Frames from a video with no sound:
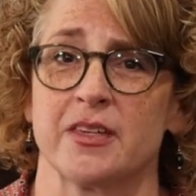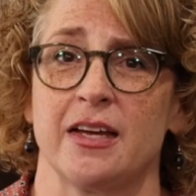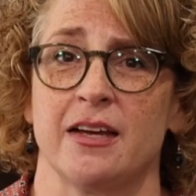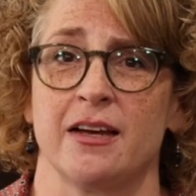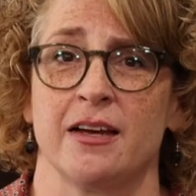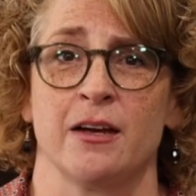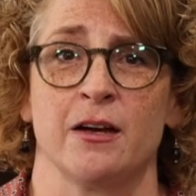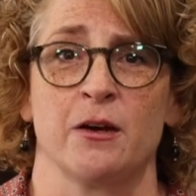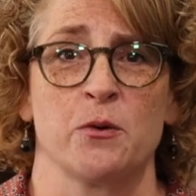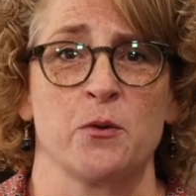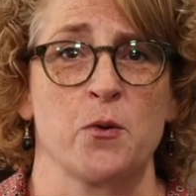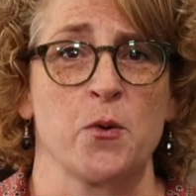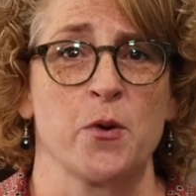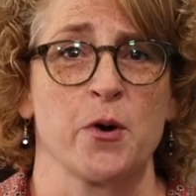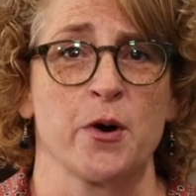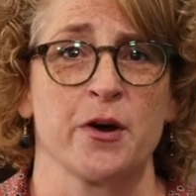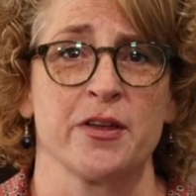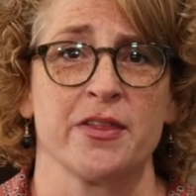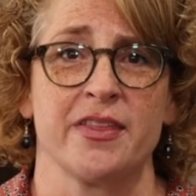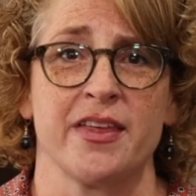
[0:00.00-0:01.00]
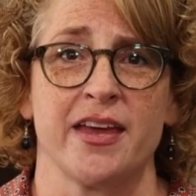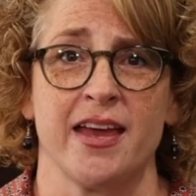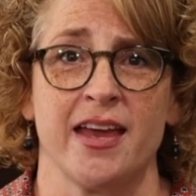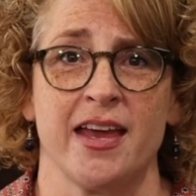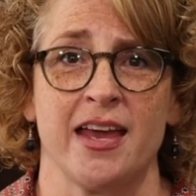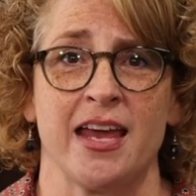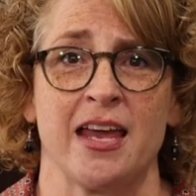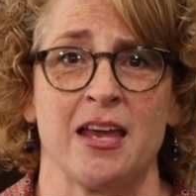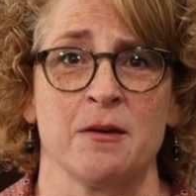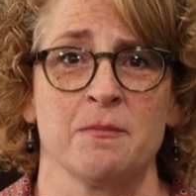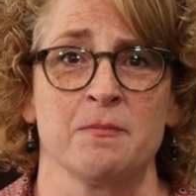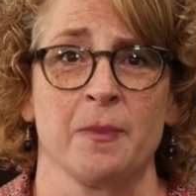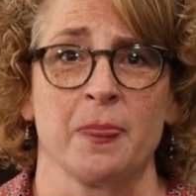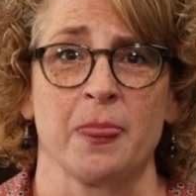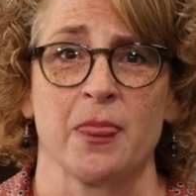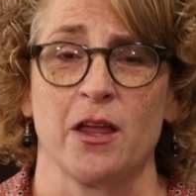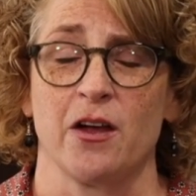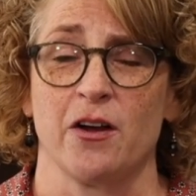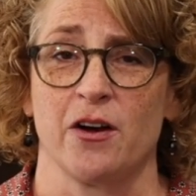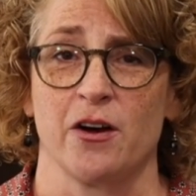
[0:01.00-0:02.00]
or they
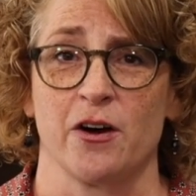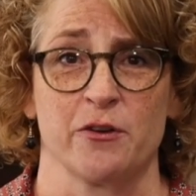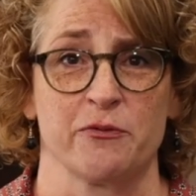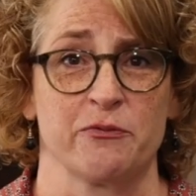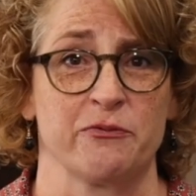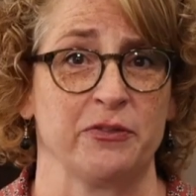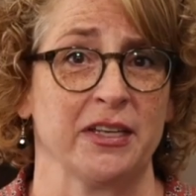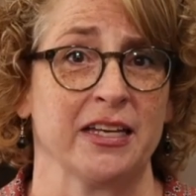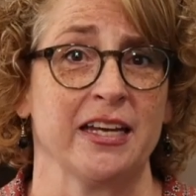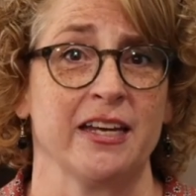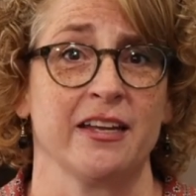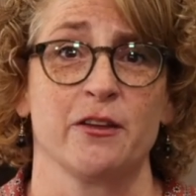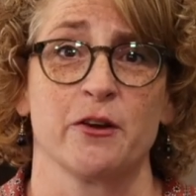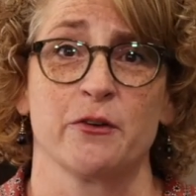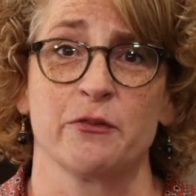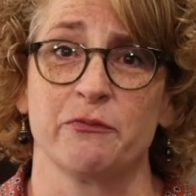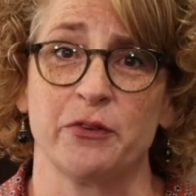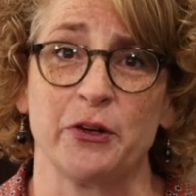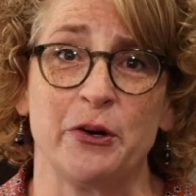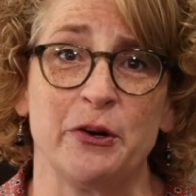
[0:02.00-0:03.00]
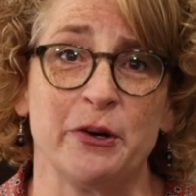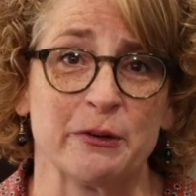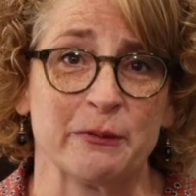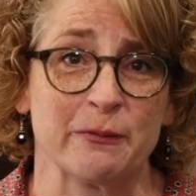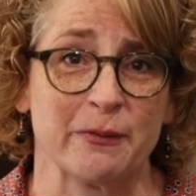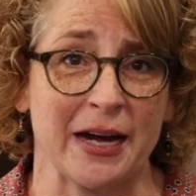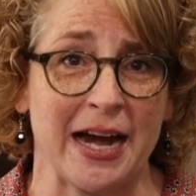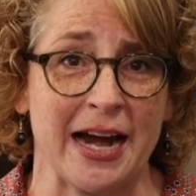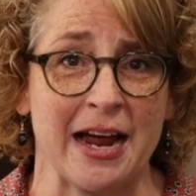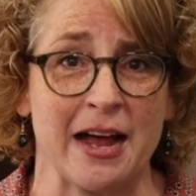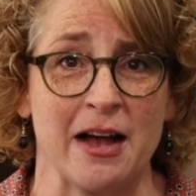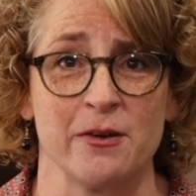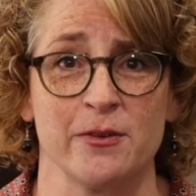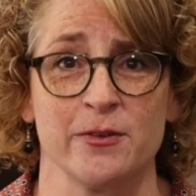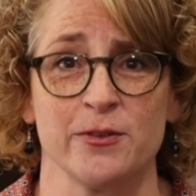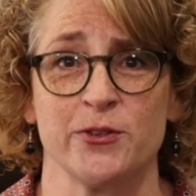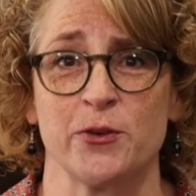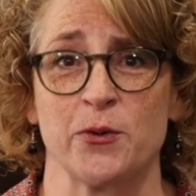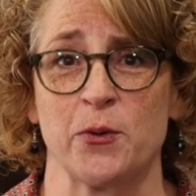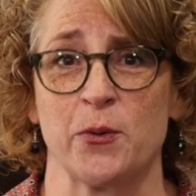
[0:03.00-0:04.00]
are flinging their food
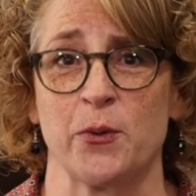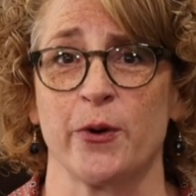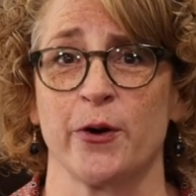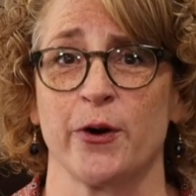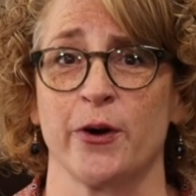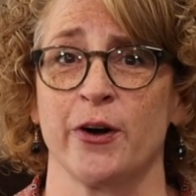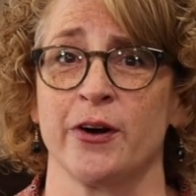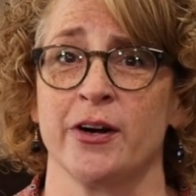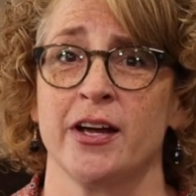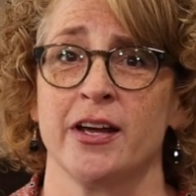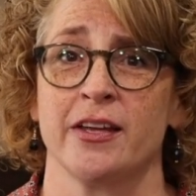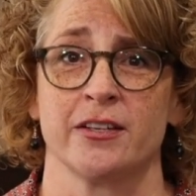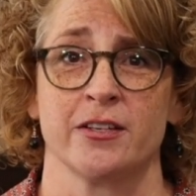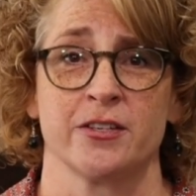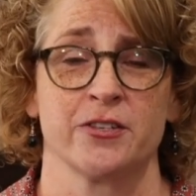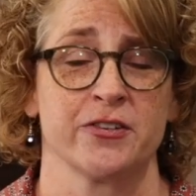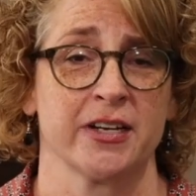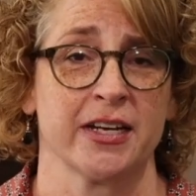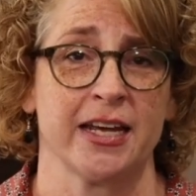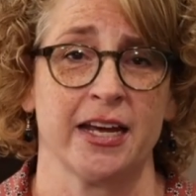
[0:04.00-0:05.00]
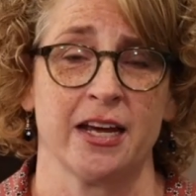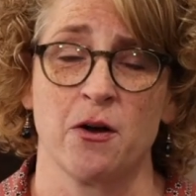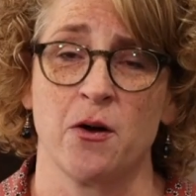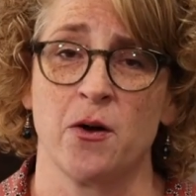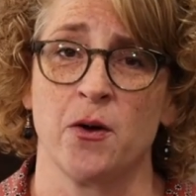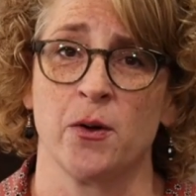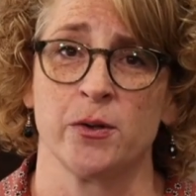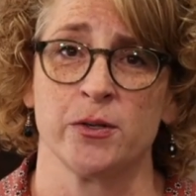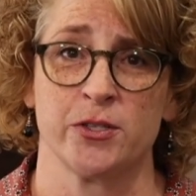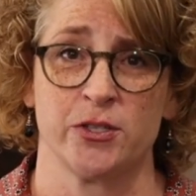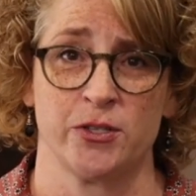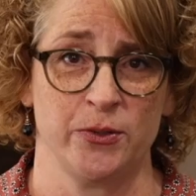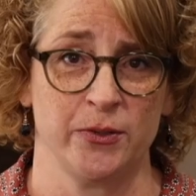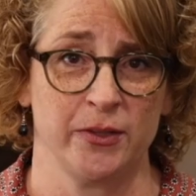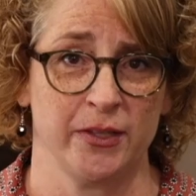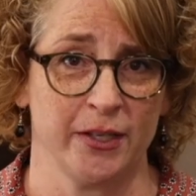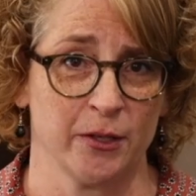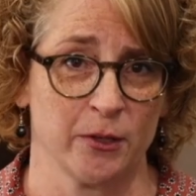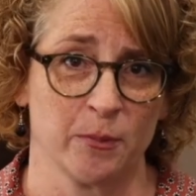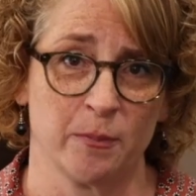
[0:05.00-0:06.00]
around, or they're drinking a whole
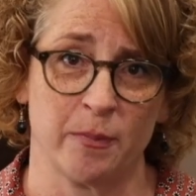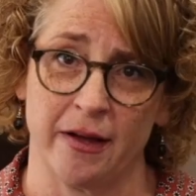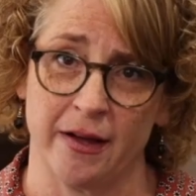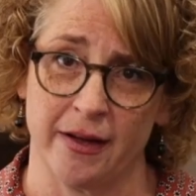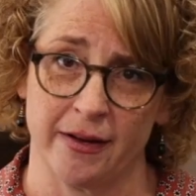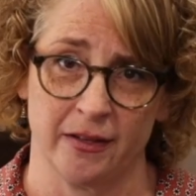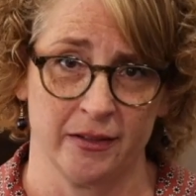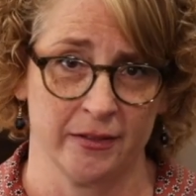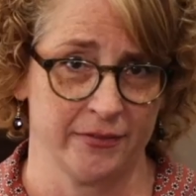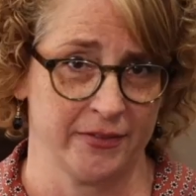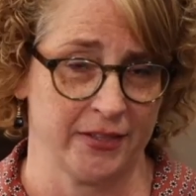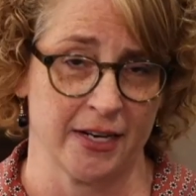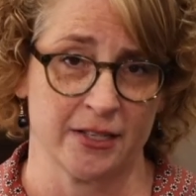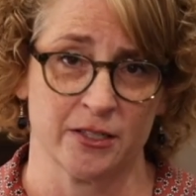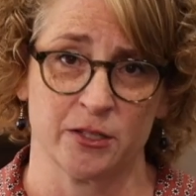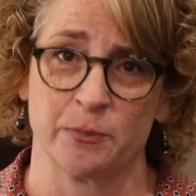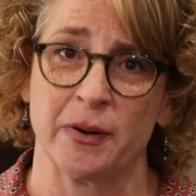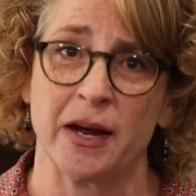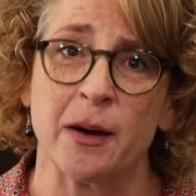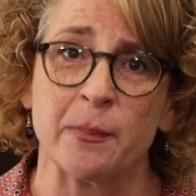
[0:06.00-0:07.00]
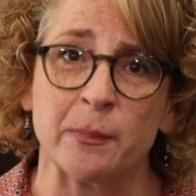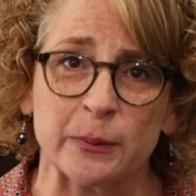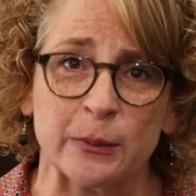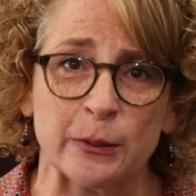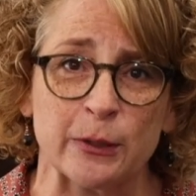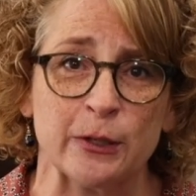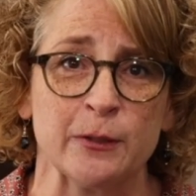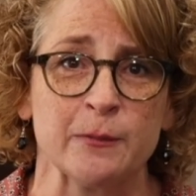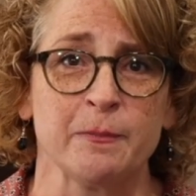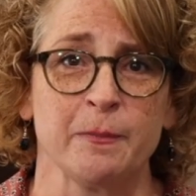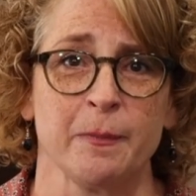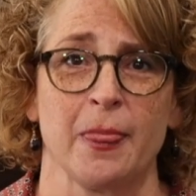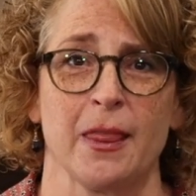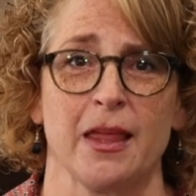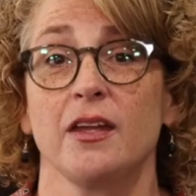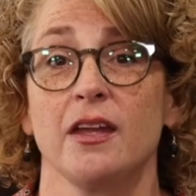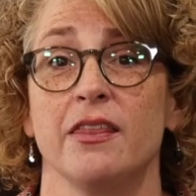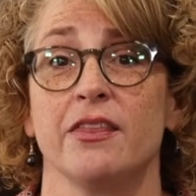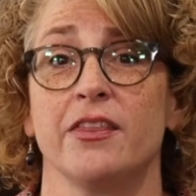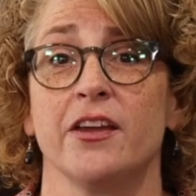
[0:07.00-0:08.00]
2-liter bottle of Dr. Pepper.
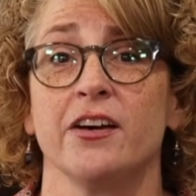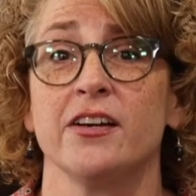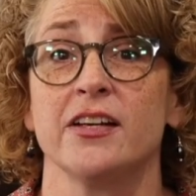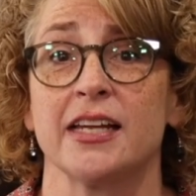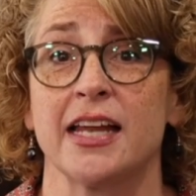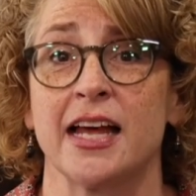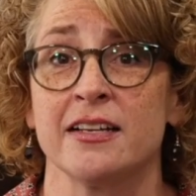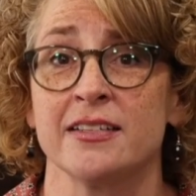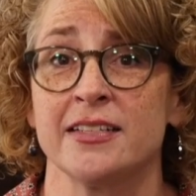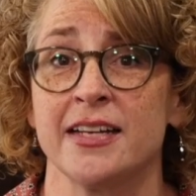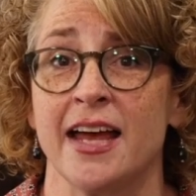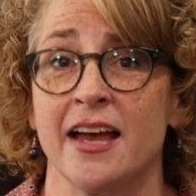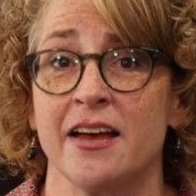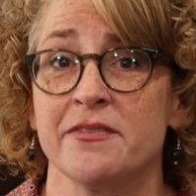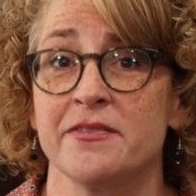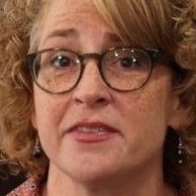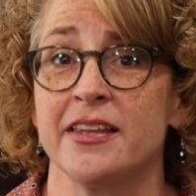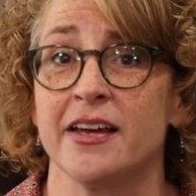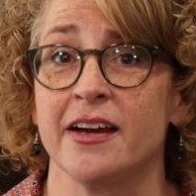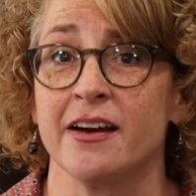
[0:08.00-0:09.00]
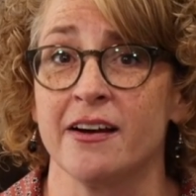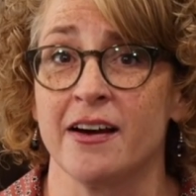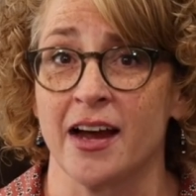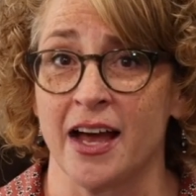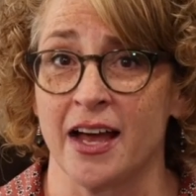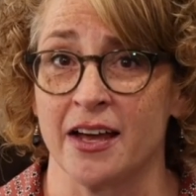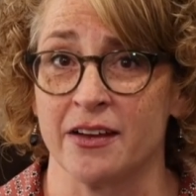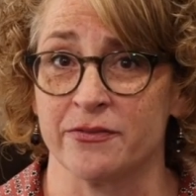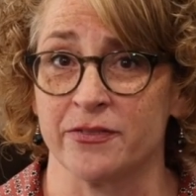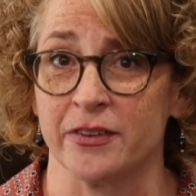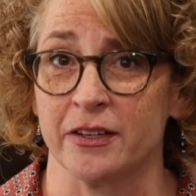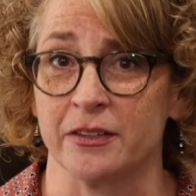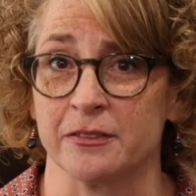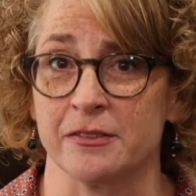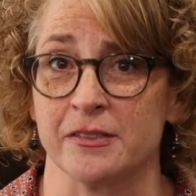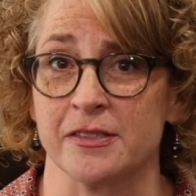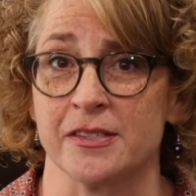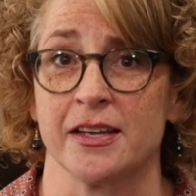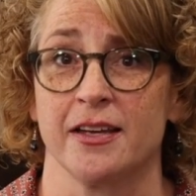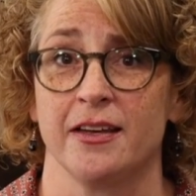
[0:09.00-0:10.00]
They're allowed to have their
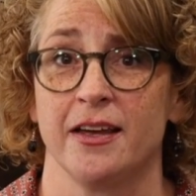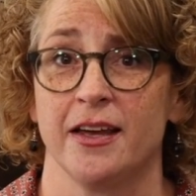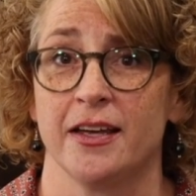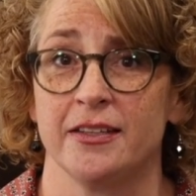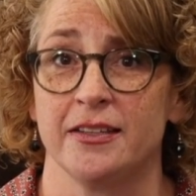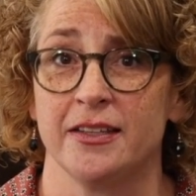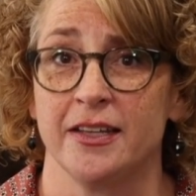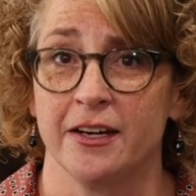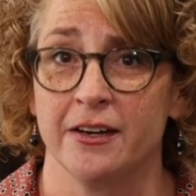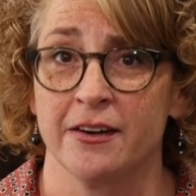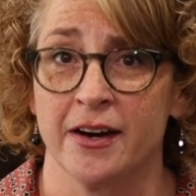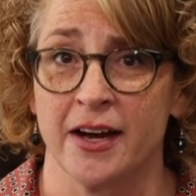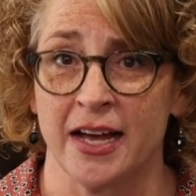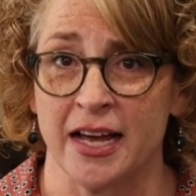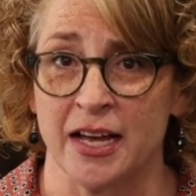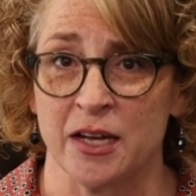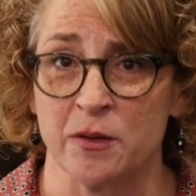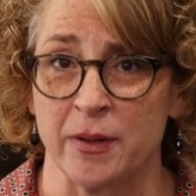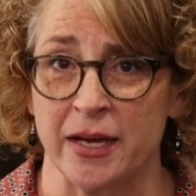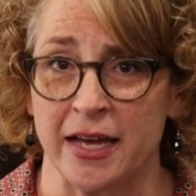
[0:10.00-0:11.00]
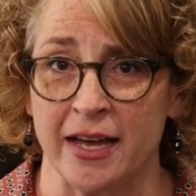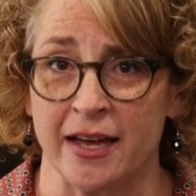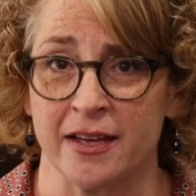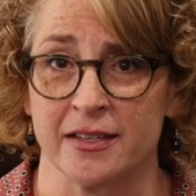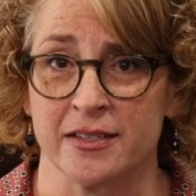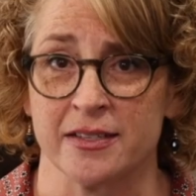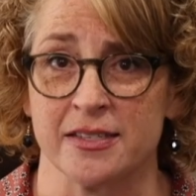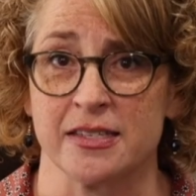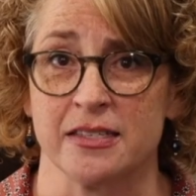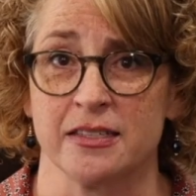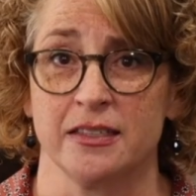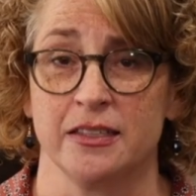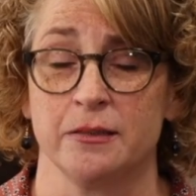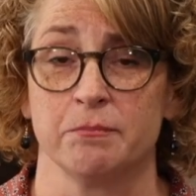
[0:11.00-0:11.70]
iPhones and their iPads.